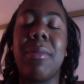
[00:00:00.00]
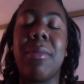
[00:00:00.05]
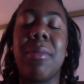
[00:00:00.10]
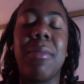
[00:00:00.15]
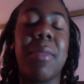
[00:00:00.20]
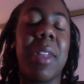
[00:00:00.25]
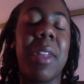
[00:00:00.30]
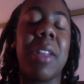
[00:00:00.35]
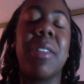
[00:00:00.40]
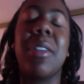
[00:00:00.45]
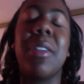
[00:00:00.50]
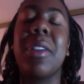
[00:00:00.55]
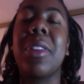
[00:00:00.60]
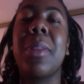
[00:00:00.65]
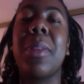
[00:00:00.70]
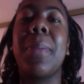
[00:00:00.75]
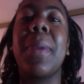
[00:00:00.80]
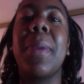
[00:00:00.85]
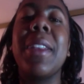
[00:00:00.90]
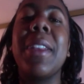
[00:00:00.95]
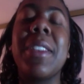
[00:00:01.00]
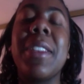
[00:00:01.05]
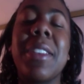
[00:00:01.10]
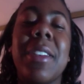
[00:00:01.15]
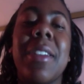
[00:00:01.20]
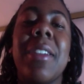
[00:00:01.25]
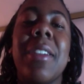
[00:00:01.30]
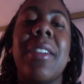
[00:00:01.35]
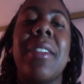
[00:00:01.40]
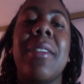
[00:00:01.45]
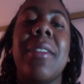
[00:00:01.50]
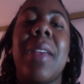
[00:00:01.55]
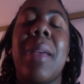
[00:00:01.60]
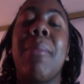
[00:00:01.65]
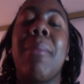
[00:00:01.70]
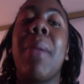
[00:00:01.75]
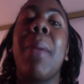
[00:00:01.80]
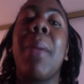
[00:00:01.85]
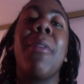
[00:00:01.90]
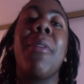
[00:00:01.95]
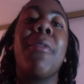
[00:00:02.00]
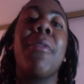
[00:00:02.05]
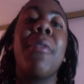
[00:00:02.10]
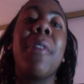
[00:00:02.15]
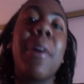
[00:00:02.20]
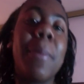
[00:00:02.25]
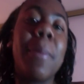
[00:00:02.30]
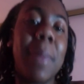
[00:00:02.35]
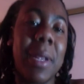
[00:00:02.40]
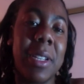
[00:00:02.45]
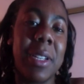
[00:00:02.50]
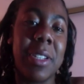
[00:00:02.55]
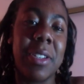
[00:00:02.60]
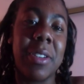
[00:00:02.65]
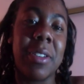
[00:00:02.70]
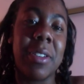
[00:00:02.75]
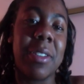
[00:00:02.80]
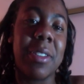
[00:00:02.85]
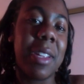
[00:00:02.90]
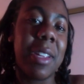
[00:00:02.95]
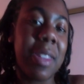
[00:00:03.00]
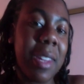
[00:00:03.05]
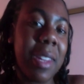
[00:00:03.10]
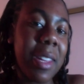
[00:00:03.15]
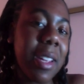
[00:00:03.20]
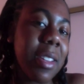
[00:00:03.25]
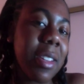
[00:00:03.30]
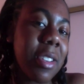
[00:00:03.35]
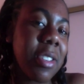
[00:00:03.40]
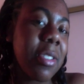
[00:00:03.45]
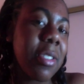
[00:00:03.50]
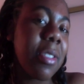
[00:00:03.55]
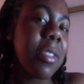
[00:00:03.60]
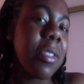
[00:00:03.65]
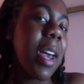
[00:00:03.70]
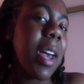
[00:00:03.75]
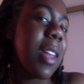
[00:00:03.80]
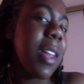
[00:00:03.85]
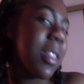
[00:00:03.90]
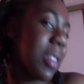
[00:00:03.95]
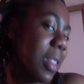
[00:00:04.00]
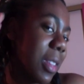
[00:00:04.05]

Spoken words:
when I took the picture, like my before pictures, I didn't get to show you guys the